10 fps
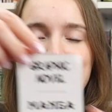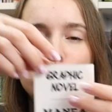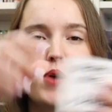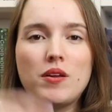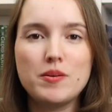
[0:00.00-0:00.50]
It's
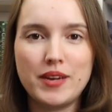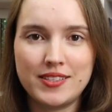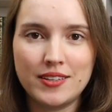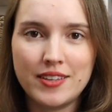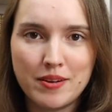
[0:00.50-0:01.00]
probably because
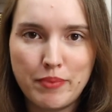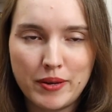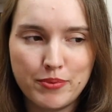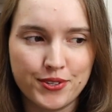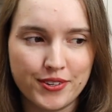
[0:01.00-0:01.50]
I didn't
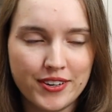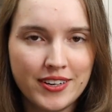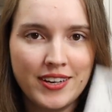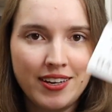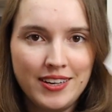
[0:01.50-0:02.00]
pick Berserk,
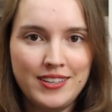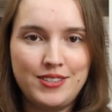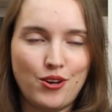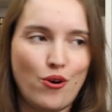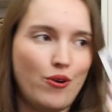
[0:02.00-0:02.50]

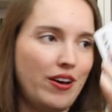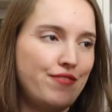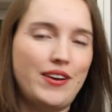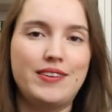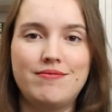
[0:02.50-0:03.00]
so
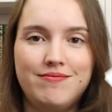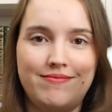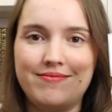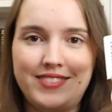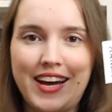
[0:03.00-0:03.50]
if I
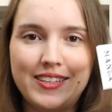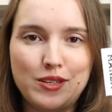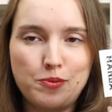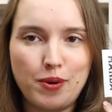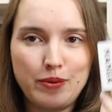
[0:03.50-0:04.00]
get
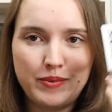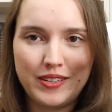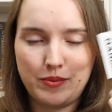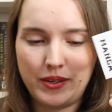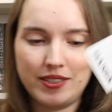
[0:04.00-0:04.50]
this prompt,
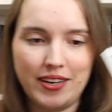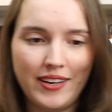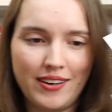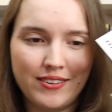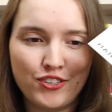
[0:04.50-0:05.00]
it's because
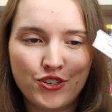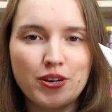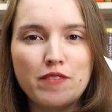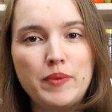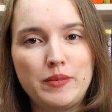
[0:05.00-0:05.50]
I should
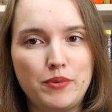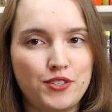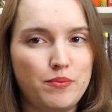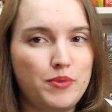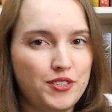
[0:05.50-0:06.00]
have picked
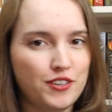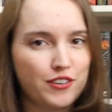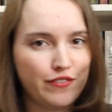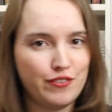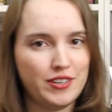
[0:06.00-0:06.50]

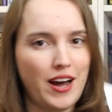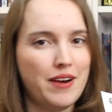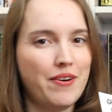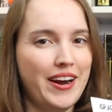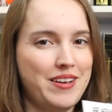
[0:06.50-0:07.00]
Berserk for the high
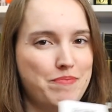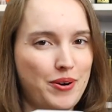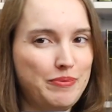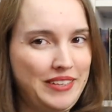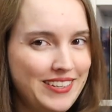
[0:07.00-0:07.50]
rating
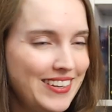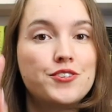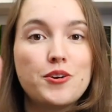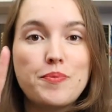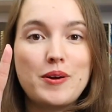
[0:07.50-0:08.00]
prompt.
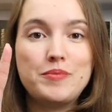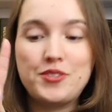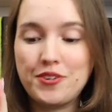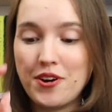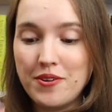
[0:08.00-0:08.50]
2 prompts
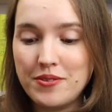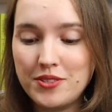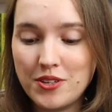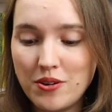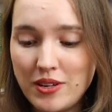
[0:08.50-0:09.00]
to go,
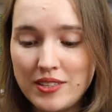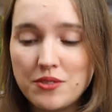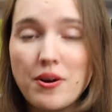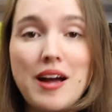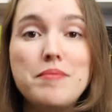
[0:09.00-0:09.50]
so let's
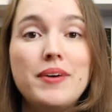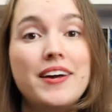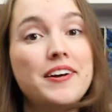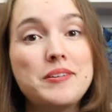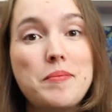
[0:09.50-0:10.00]
grab
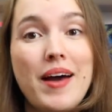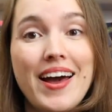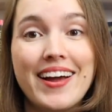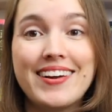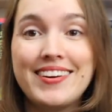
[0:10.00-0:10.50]
another
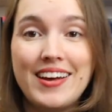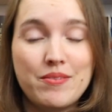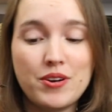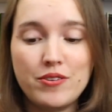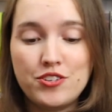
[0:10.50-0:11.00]
bag. And
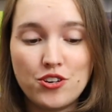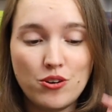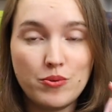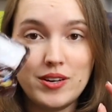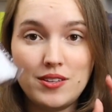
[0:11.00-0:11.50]
we're going to
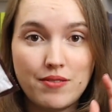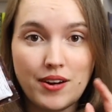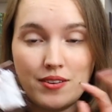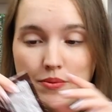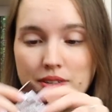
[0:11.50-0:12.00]
go with the
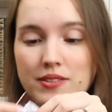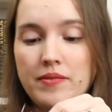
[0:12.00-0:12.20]
regular one.